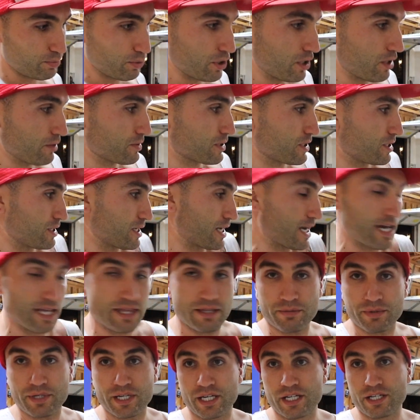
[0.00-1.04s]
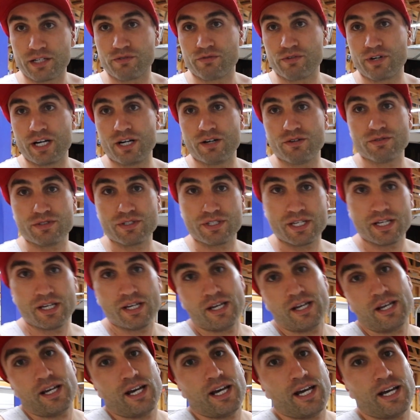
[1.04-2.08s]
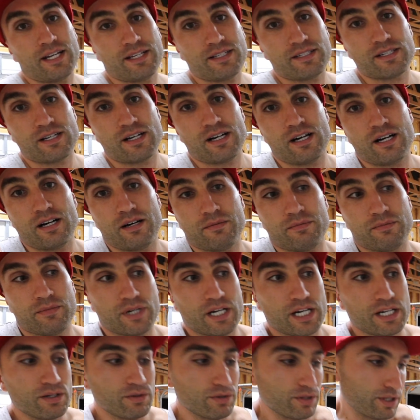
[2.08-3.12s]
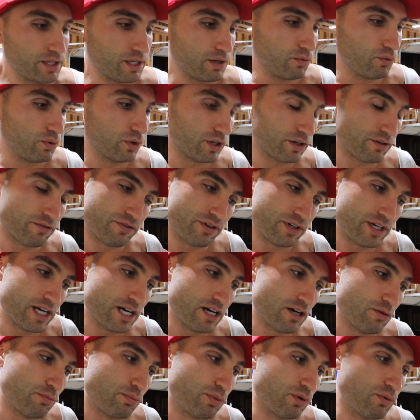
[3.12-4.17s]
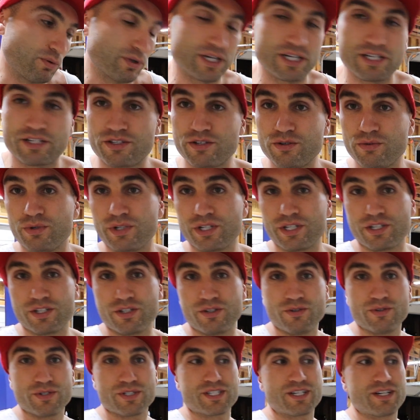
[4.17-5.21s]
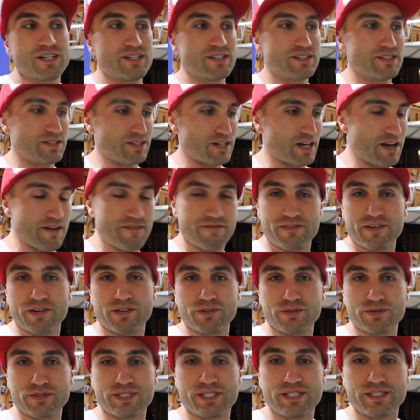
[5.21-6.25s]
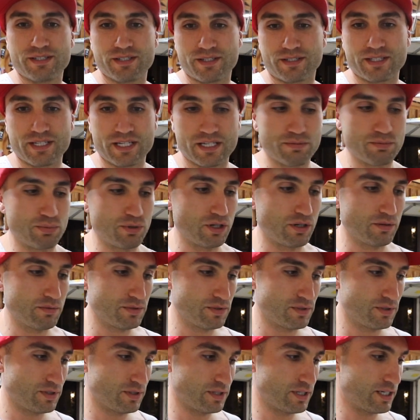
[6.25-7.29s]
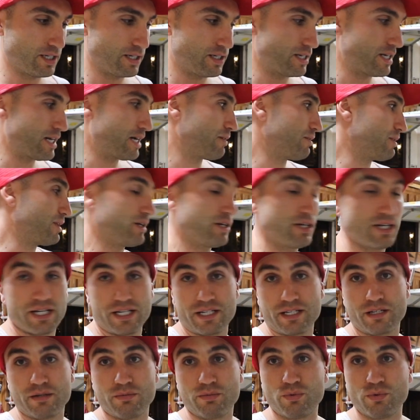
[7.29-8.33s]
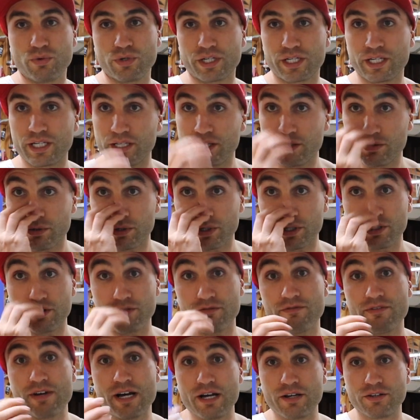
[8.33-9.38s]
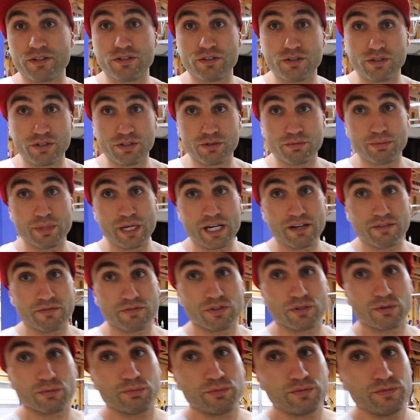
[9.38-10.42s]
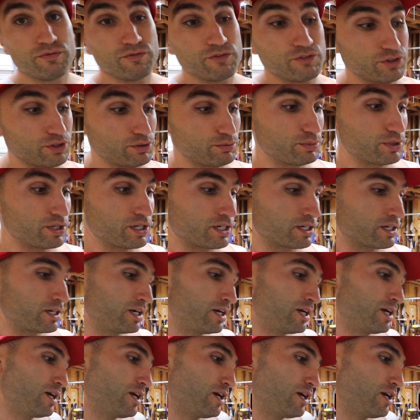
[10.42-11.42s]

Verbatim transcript: bulbs because I had them kicking around, and I know that they work for now, but what I do want to do is, because I found those C6S bulbs and how they ended up working, and they were a good value, a good bang for the buck.